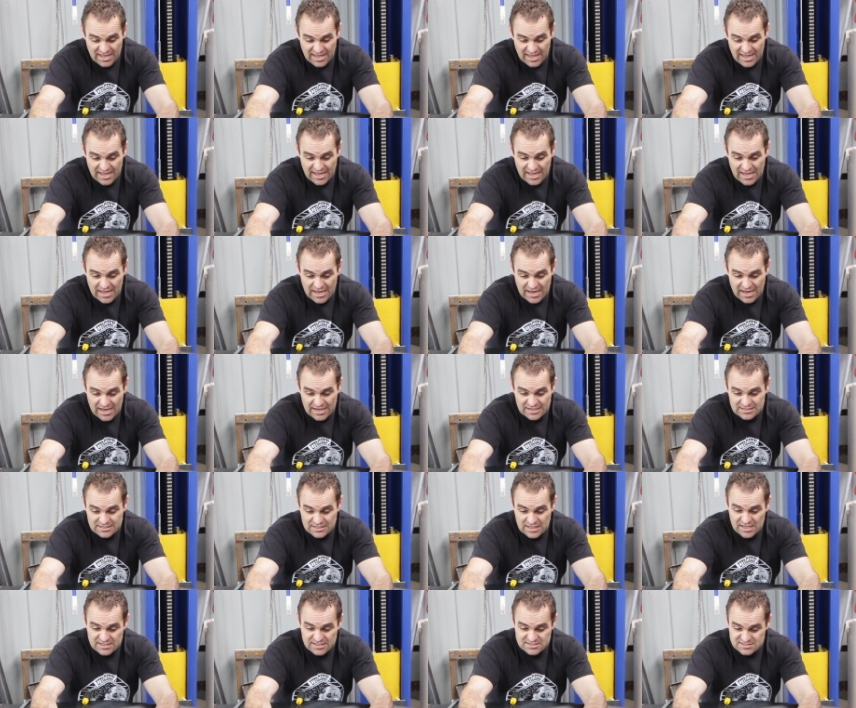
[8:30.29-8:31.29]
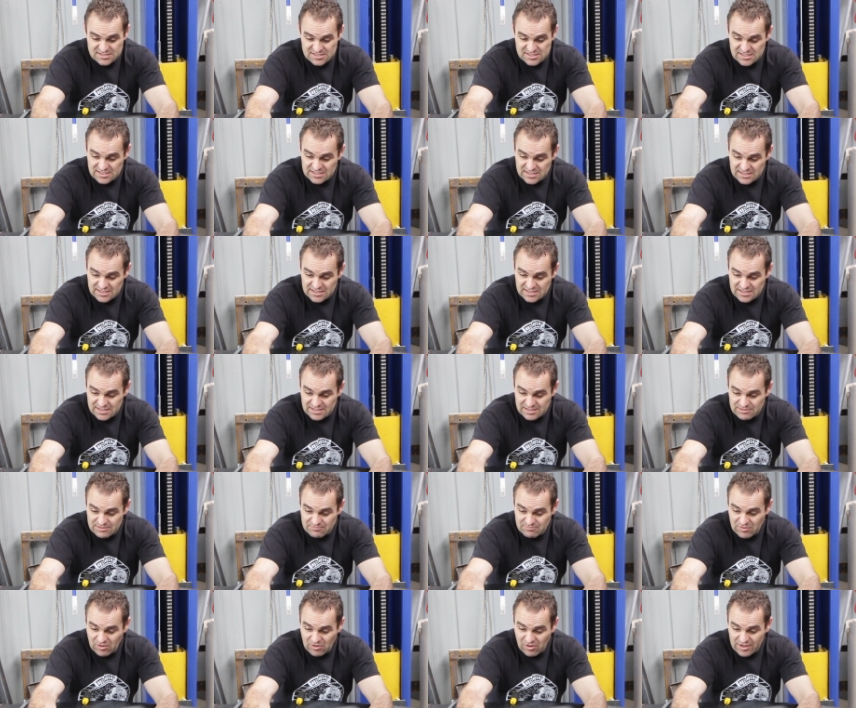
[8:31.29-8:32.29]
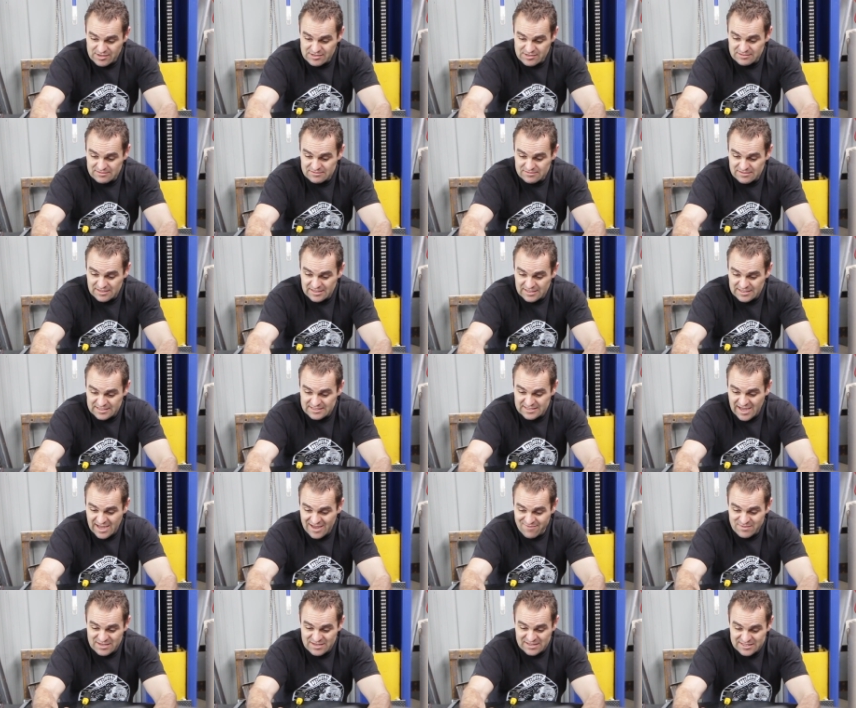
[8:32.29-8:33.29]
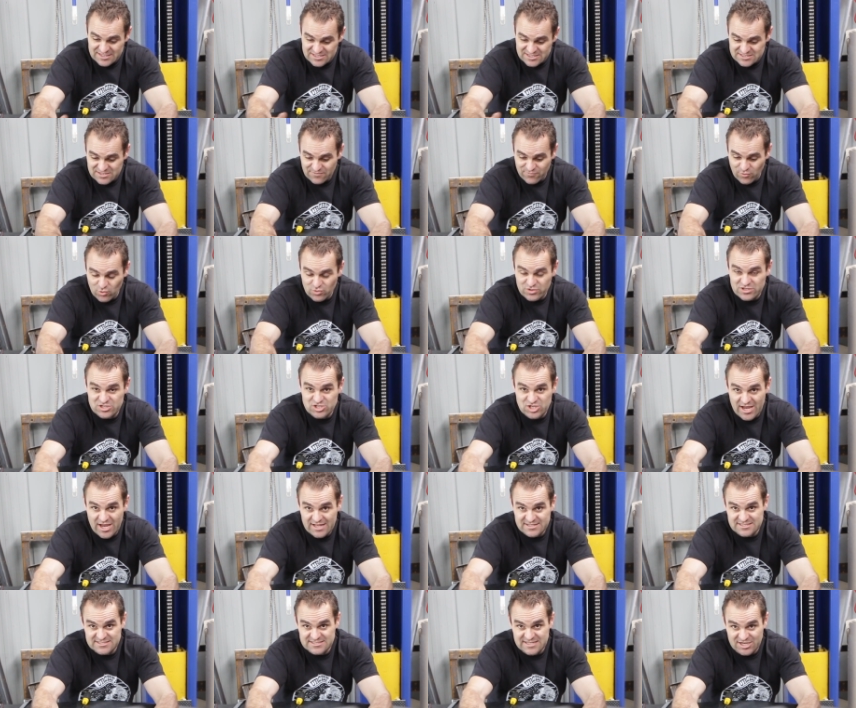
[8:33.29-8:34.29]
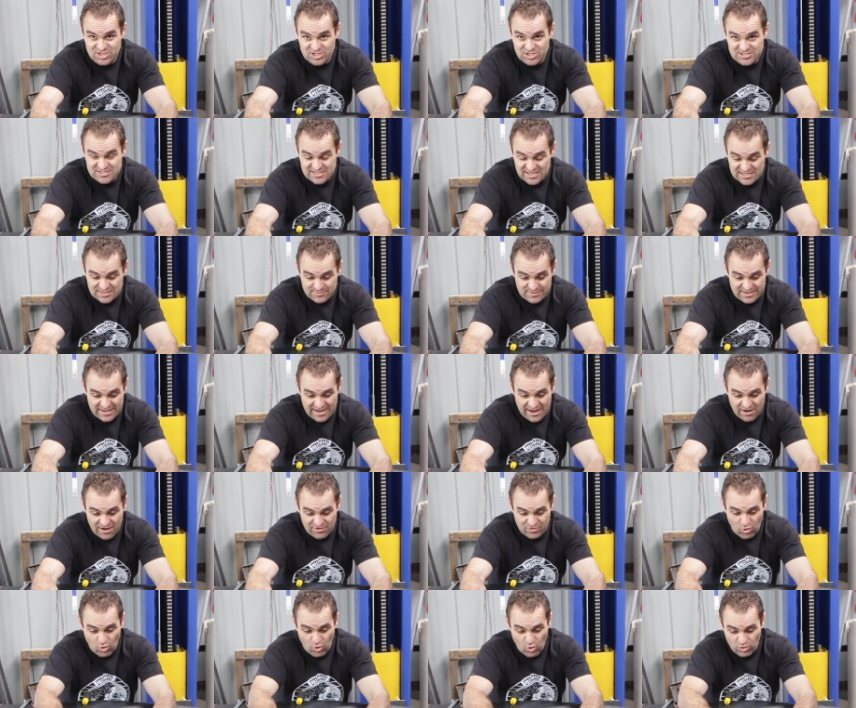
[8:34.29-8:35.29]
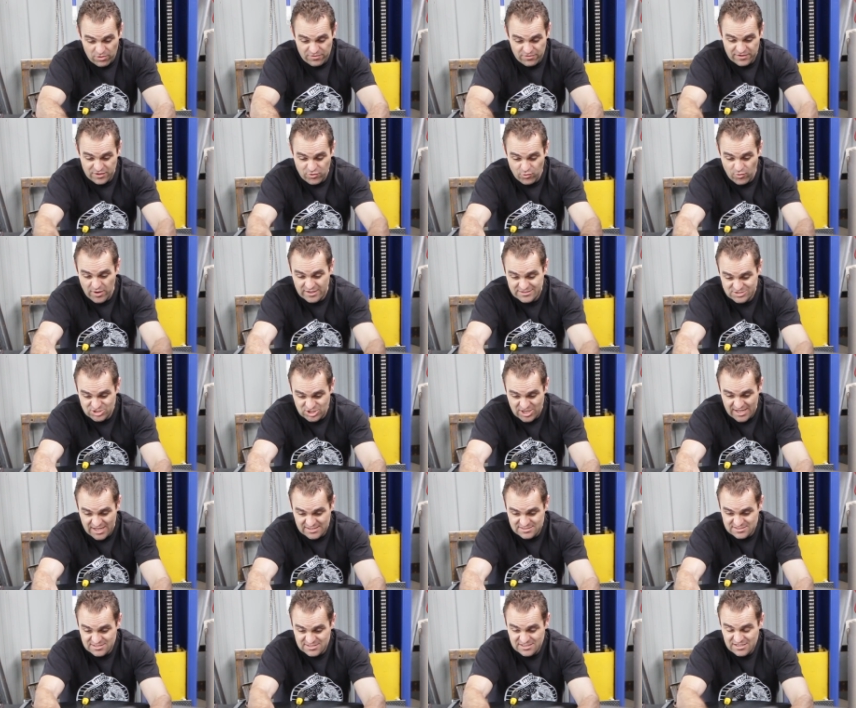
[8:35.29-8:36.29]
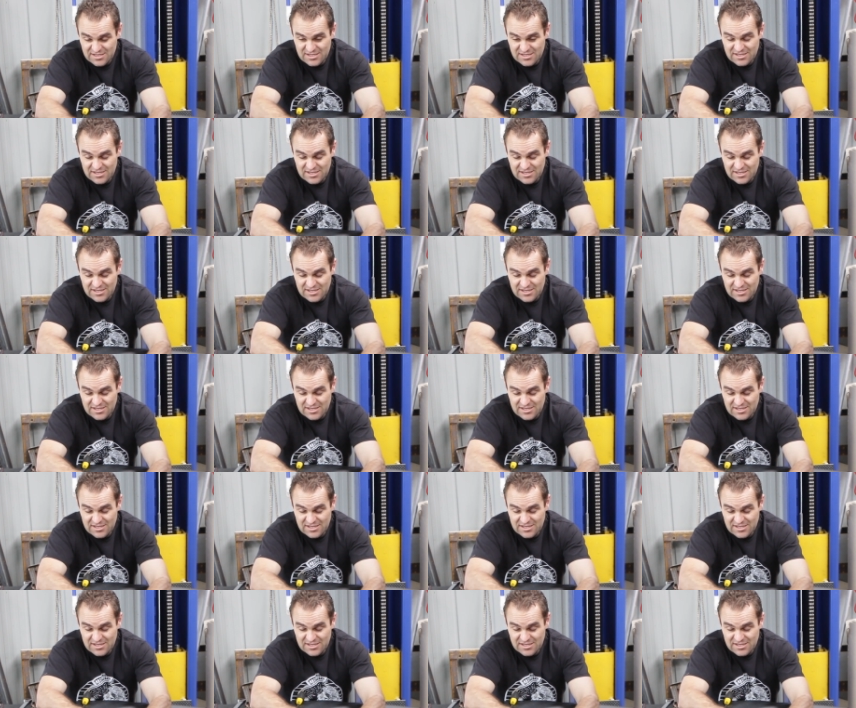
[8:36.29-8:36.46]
And yes, he gave me a list of all the jets. He's actually sending me out all of the correct jets.